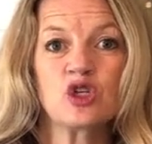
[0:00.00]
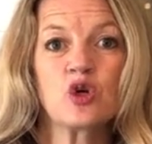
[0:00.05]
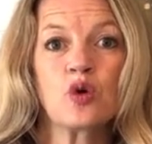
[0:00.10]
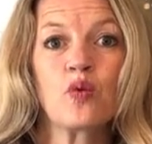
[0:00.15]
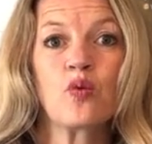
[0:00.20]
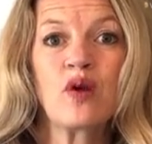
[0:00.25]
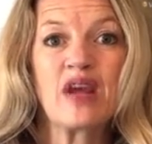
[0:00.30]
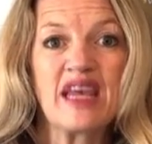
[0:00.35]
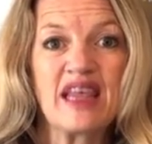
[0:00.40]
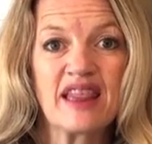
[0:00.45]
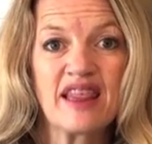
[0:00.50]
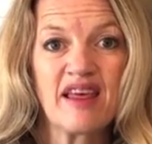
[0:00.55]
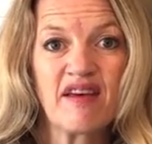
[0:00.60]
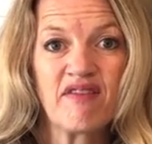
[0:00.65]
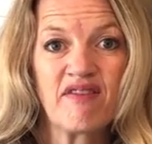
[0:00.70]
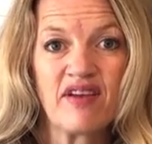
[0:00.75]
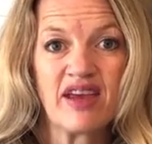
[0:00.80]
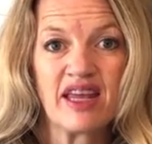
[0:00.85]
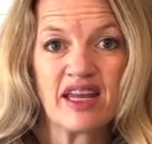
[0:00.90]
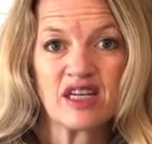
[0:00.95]
do we
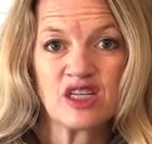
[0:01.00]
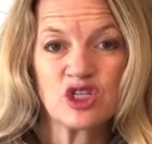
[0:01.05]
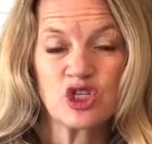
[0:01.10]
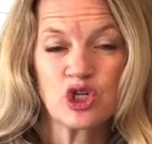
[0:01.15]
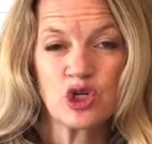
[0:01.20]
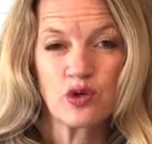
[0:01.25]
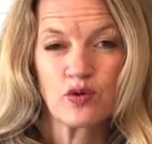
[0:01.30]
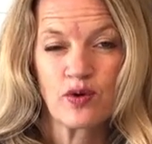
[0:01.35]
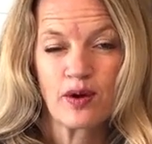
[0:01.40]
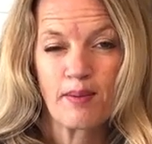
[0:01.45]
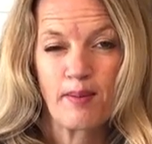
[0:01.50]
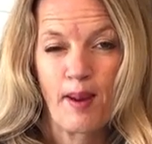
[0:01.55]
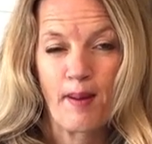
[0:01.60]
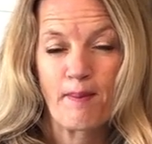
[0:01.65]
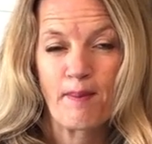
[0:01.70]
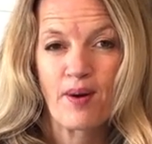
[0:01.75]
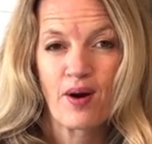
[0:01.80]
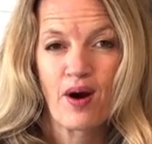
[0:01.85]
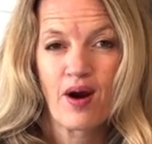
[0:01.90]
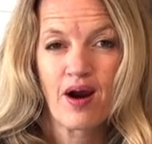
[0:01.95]
live in? Do you
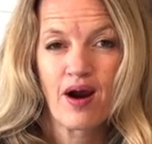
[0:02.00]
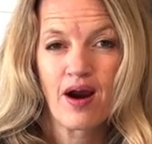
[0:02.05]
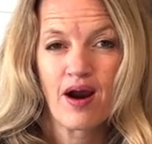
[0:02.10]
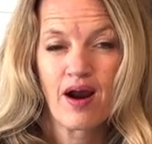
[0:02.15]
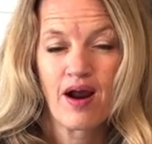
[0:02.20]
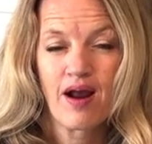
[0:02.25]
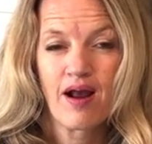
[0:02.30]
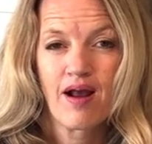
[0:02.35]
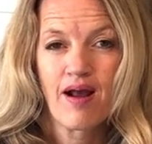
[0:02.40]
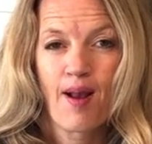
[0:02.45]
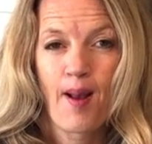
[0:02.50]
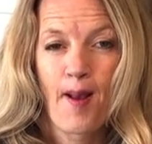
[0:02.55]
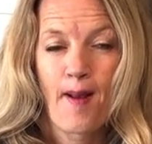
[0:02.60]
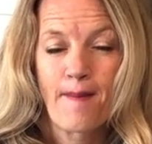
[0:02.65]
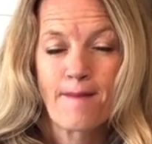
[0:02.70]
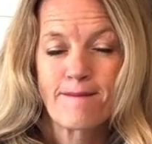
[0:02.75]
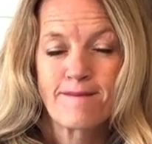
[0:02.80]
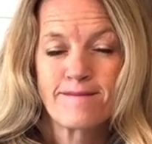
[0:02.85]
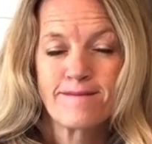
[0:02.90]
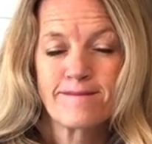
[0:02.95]
remember?
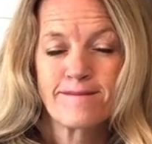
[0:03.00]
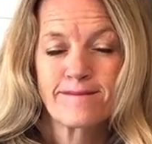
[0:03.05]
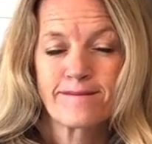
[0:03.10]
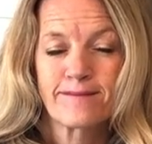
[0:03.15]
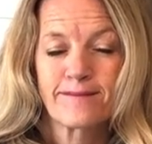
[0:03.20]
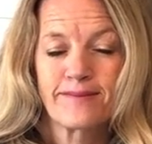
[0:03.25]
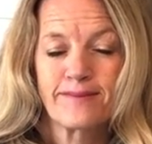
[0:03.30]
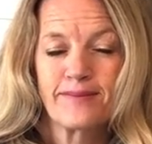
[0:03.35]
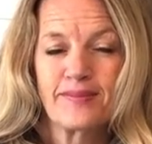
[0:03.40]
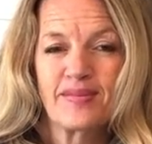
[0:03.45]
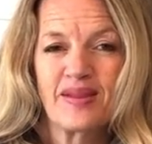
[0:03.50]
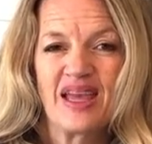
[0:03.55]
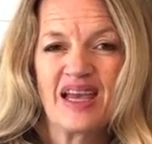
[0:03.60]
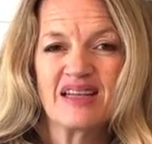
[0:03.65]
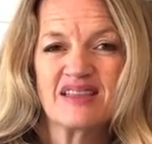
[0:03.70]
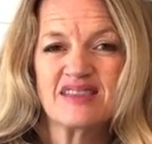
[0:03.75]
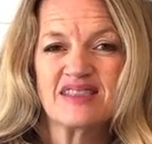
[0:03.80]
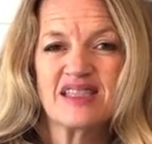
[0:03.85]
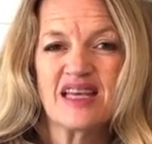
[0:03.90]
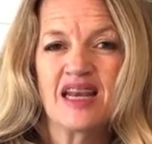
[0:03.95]

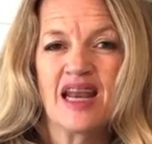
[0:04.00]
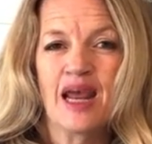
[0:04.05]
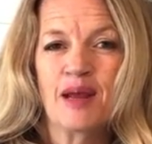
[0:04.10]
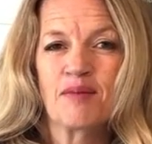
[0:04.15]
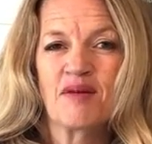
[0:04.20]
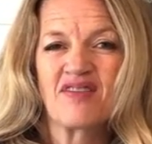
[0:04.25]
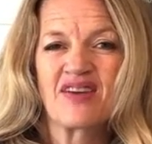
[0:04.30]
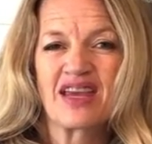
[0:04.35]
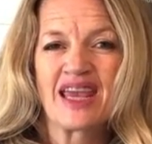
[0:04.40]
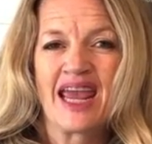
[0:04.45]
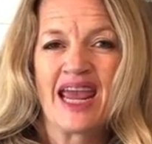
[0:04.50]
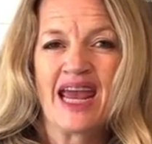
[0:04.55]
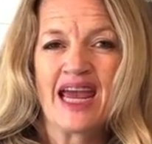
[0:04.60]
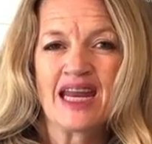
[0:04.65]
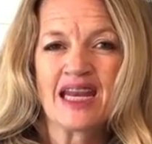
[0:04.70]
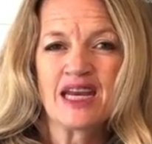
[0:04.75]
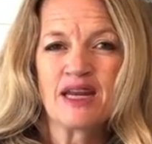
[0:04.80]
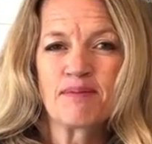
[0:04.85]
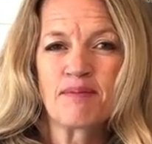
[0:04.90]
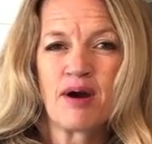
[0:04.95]
It's the name of a
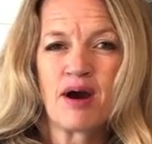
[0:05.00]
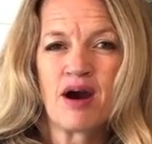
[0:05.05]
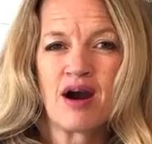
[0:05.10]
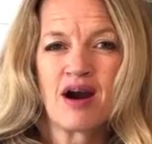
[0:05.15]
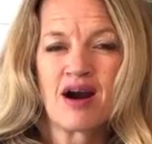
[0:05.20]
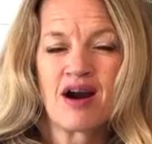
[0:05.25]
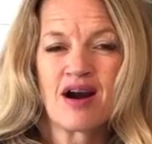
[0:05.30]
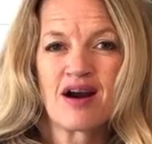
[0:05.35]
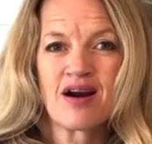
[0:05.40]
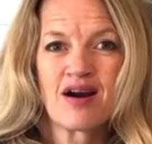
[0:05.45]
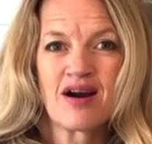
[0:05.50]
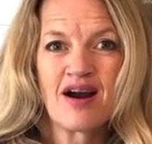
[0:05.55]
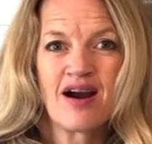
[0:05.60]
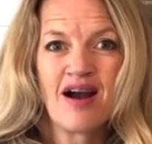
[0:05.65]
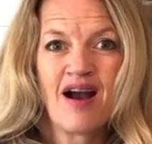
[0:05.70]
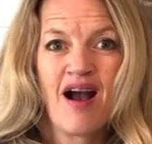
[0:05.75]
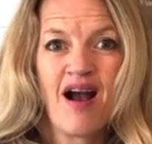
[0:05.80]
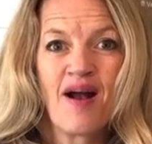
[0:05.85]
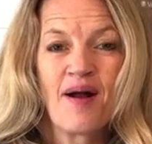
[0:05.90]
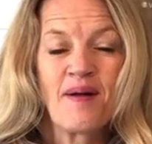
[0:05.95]
candy
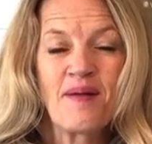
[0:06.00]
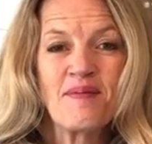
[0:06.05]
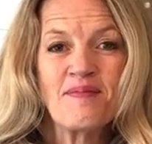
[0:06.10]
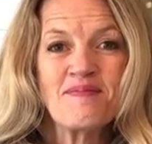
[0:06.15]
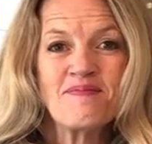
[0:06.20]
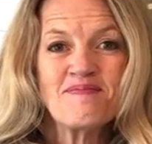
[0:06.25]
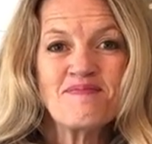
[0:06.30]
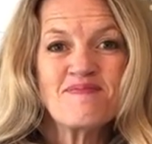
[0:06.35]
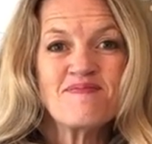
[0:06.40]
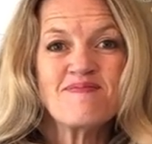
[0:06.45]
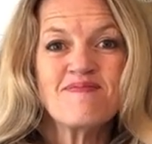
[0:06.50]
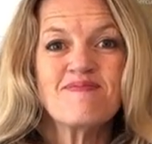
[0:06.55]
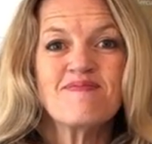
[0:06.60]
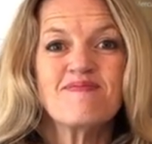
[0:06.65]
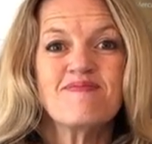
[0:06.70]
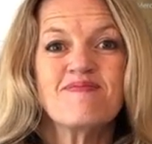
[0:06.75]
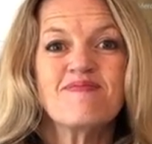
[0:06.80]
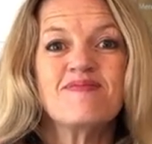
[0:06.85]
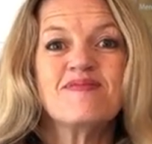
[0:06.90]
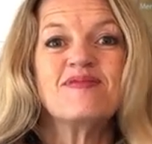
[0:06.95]
bar.
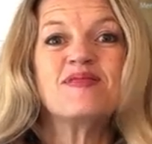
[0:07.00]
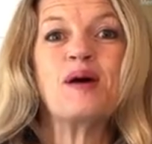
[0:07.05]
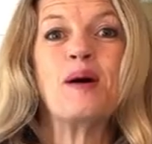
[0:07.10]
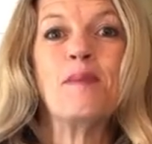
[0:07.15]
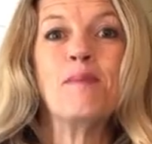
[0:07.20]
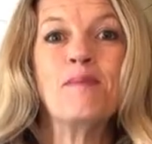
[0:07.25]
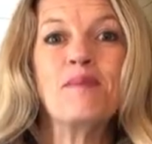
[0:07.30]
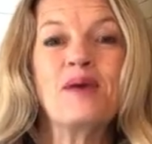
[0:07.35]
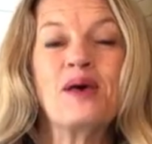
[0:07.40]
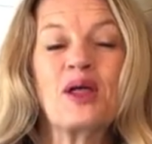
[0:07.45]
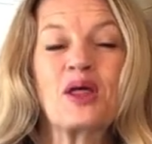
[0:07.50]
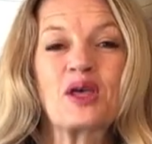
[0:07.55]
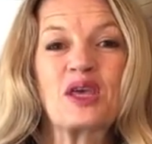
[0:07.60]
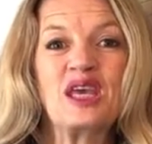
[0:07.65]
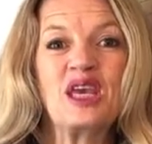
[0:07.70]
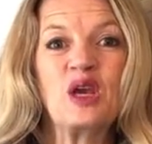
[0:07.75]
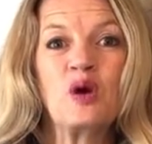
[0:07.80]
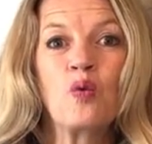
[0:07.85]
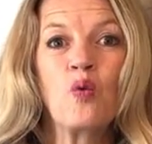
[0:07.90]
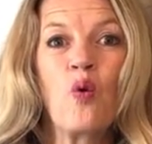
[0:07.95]
The
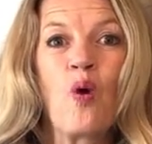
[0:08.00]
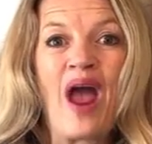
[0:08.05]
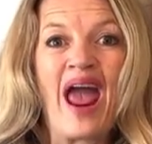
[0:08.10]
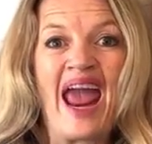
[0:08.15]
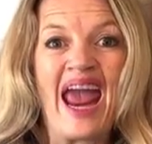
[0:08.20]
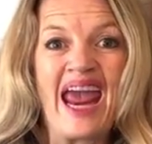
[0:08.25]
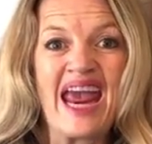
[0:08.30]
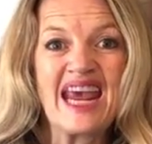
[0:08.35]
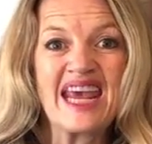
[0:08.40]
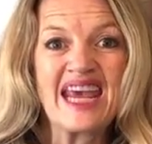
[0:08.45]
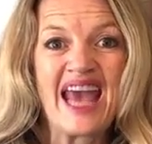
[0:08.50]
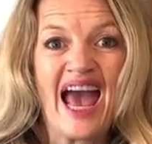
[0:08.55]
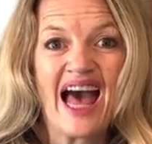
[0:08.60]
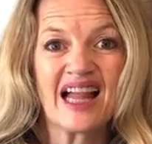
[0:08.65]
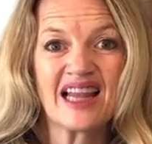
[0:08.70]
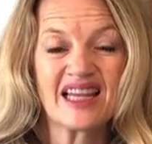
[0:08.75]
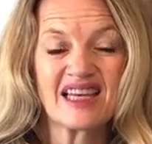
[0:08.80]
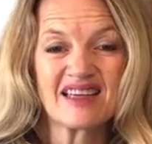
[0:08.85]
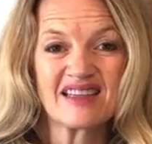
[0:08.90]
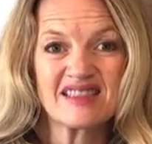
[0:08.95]
Milky Way
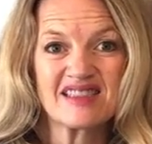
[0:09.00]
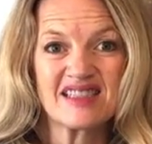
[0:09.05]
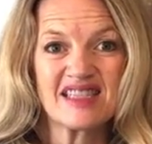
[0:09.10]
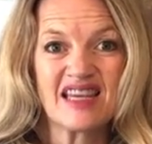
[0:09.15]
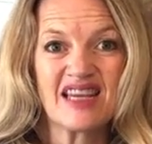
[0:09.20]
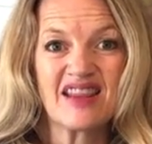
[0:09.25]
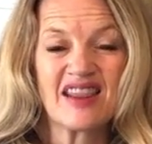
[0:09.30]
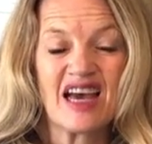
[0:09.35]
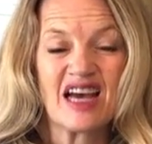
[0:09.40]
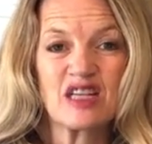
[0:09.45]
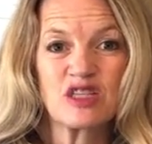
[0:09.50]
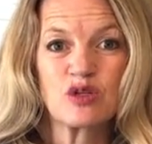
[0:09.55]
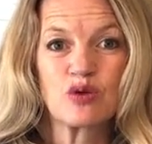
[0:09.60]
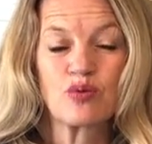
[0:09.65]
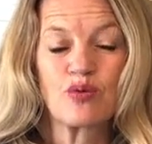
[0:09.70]
galaxy, that's